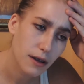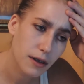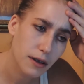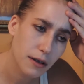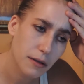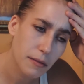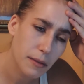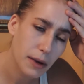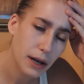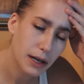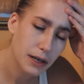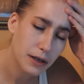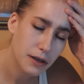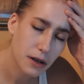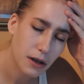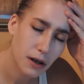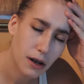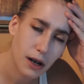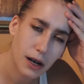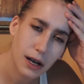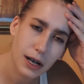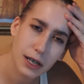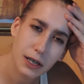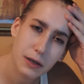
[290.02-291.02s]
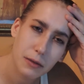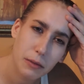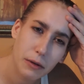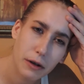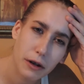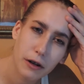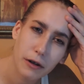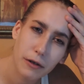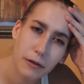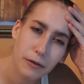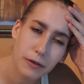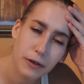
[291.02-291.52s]
the mental
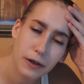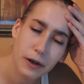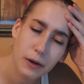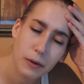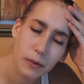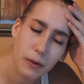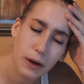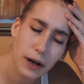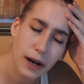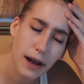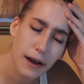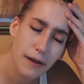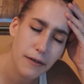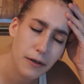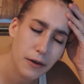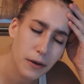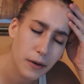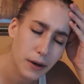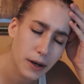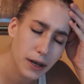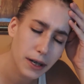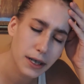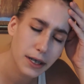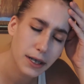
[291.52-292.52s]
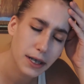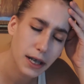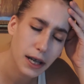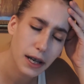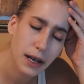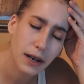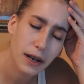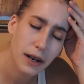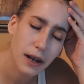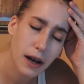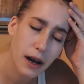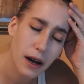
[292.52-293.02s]
hospital for whatever
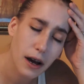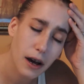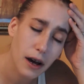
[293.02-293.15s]
reason.